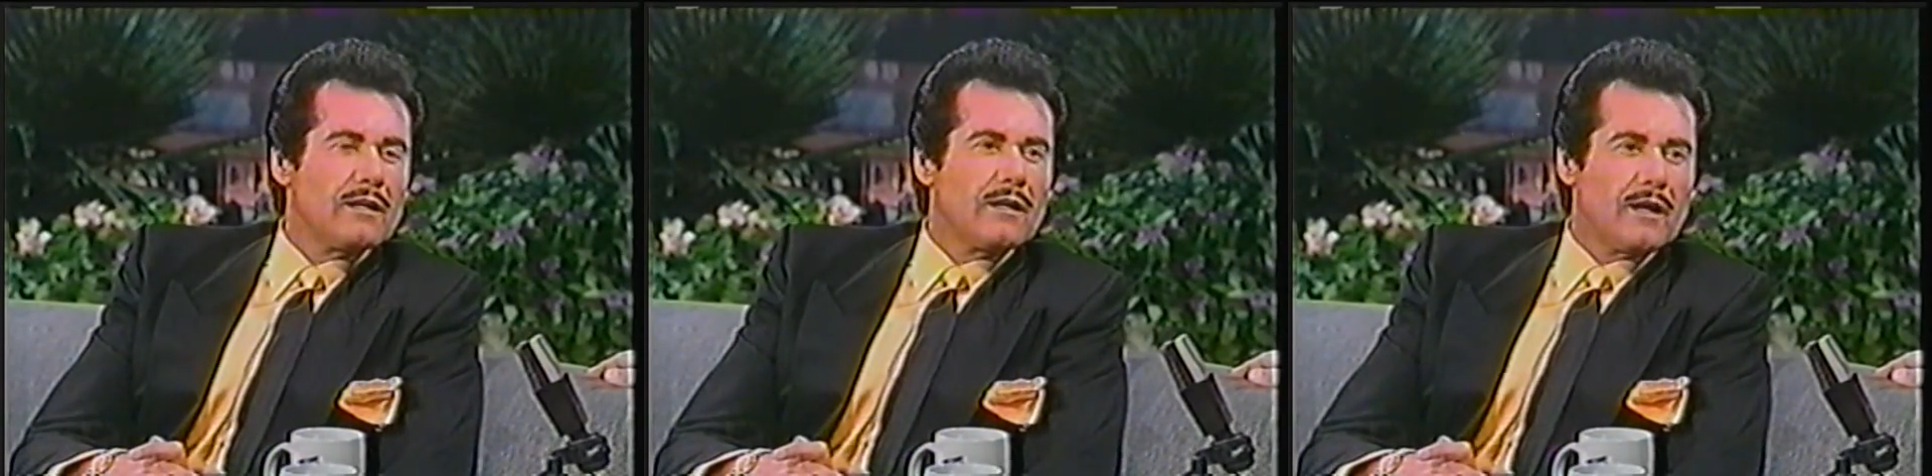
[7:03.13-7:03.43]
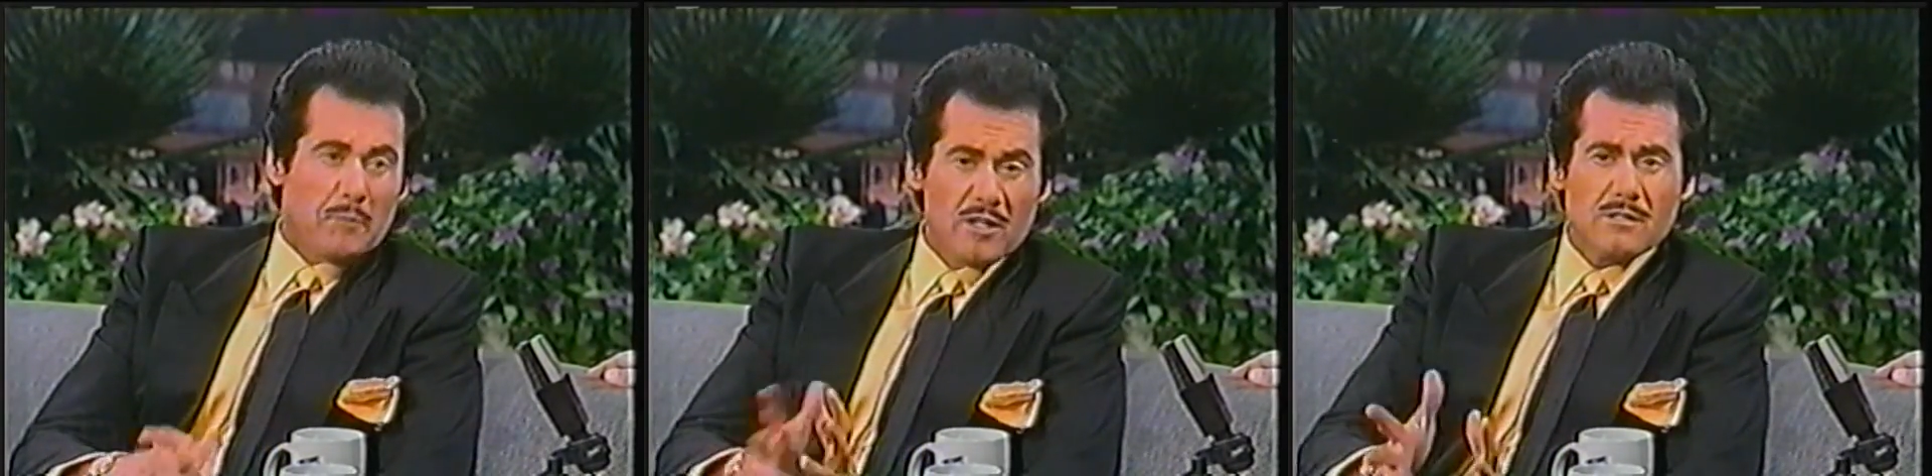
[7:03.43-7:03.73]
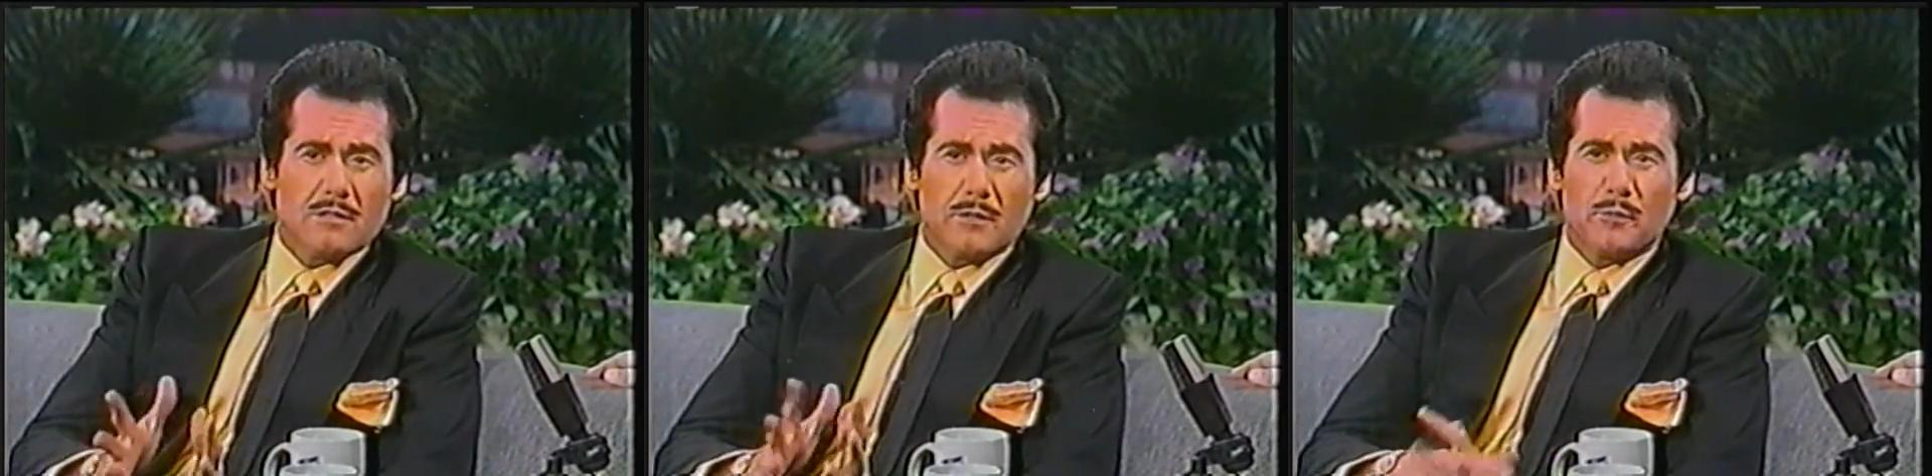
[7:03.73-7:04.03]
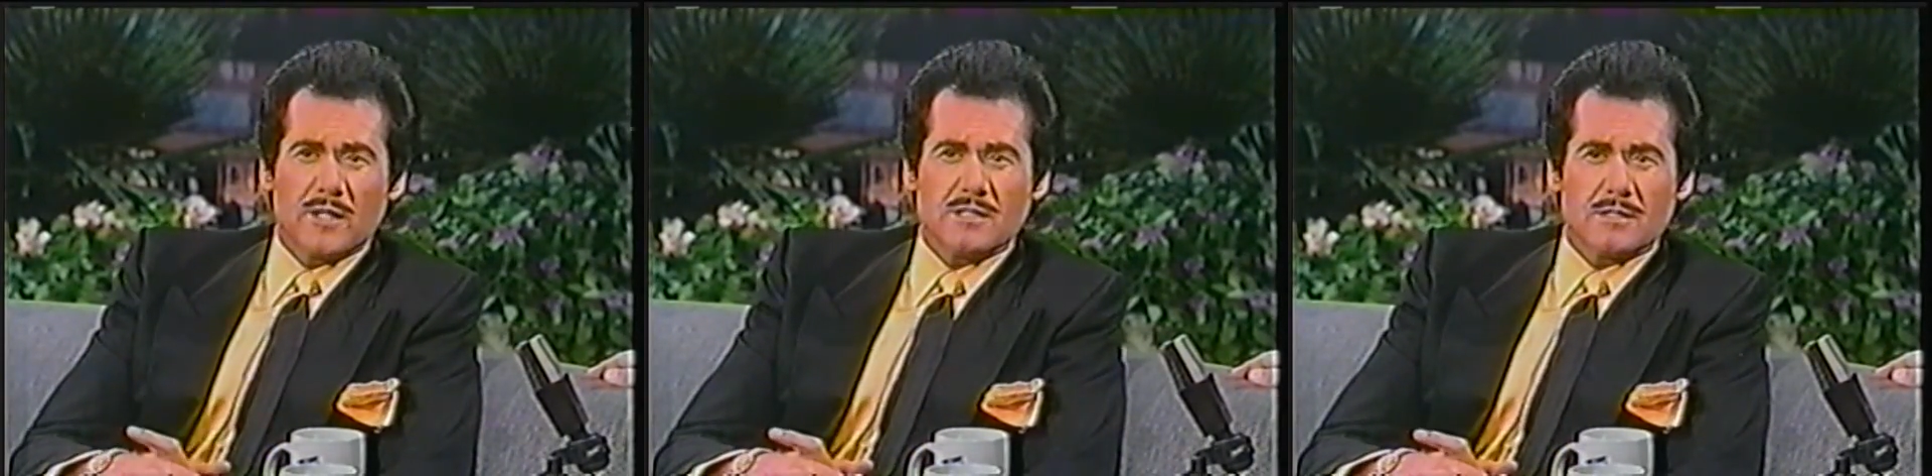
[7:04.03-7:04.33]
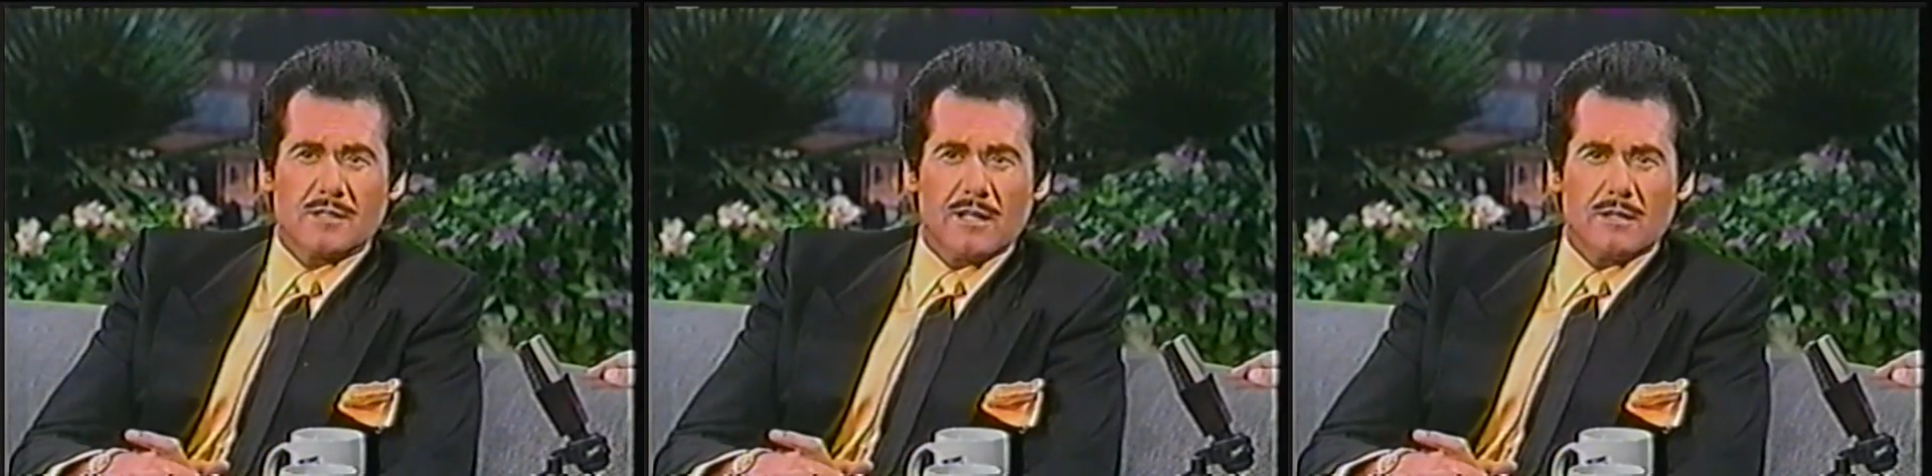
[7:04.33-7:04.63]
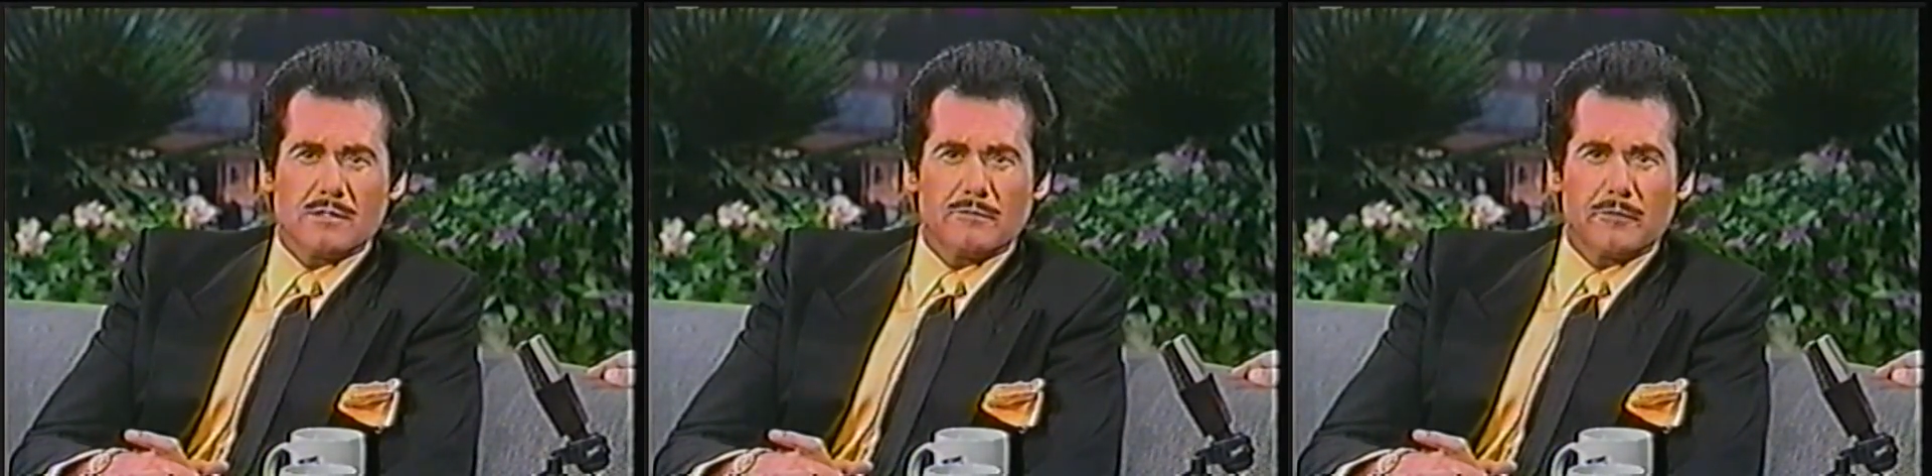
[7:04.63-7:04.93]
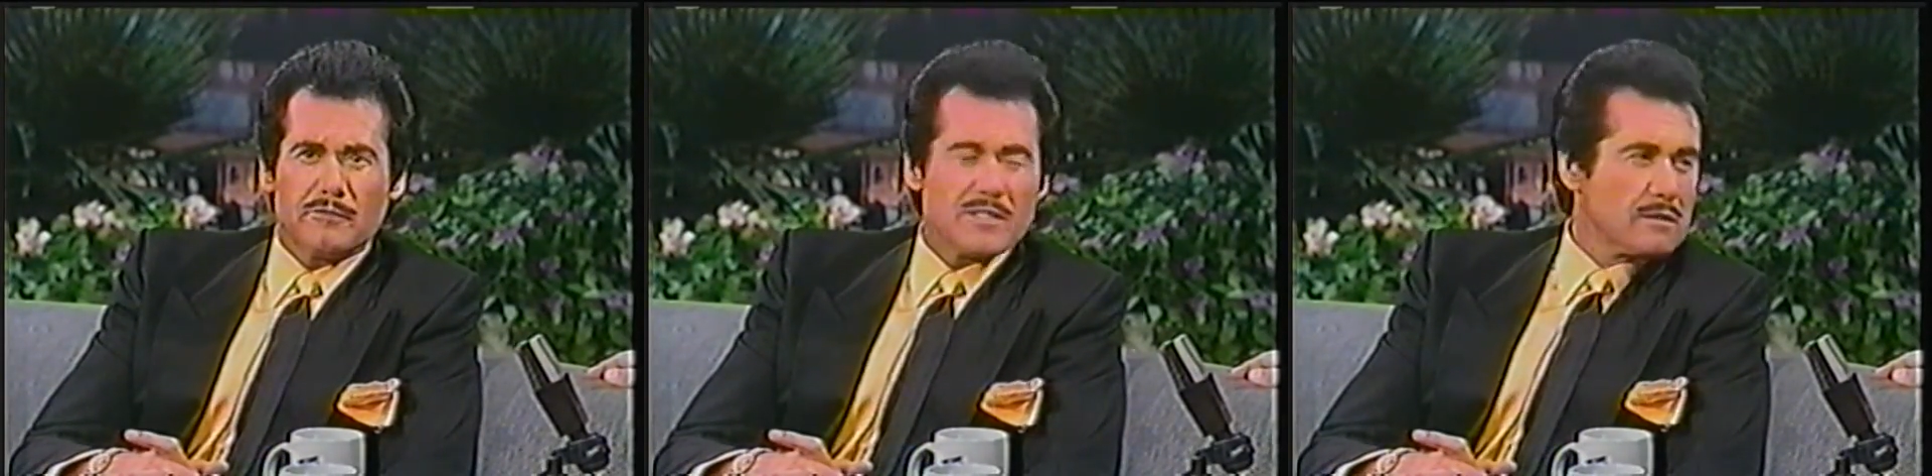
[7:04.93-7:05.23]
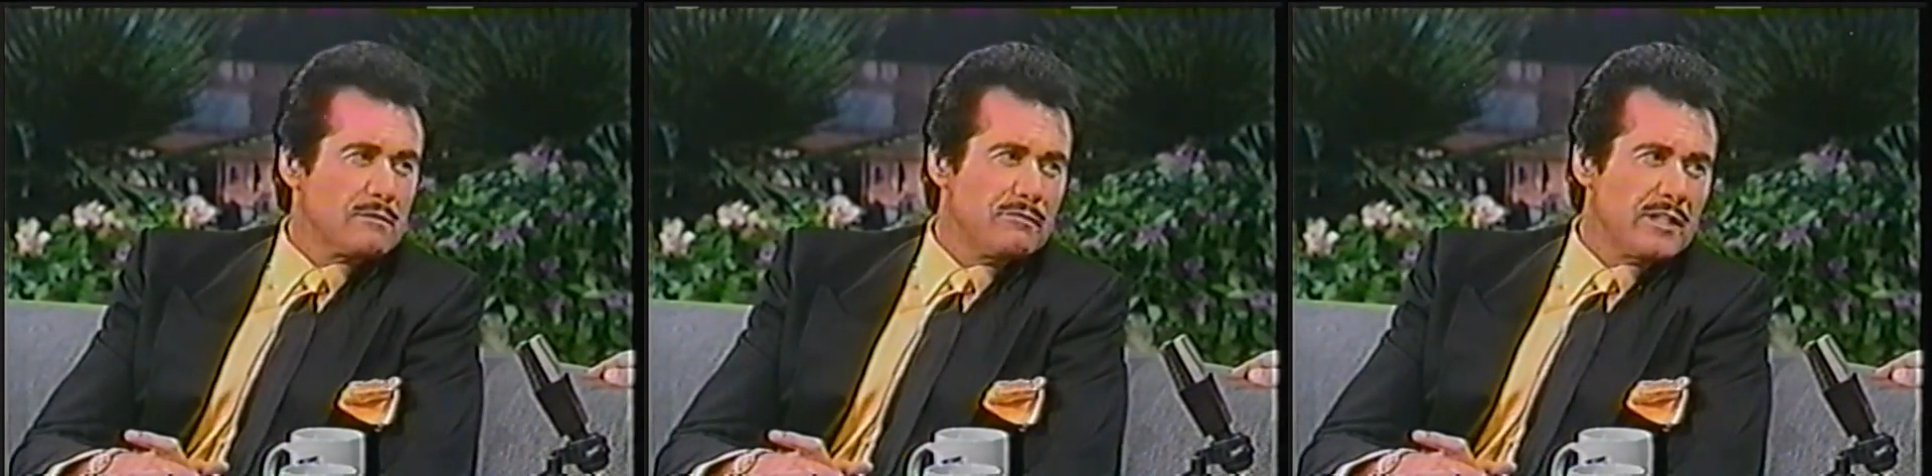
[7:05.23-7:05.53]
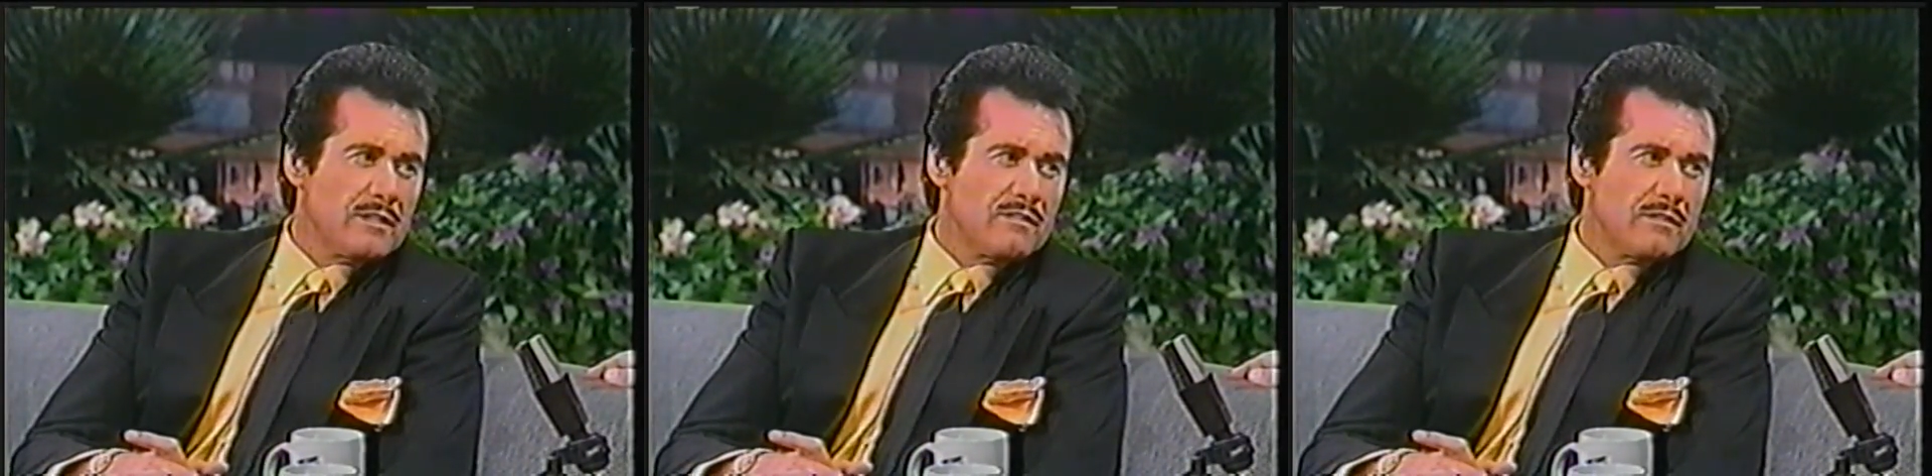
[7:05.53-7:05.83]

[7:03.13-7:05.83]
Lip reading: I'm also on the President's Council for Physical Fitness,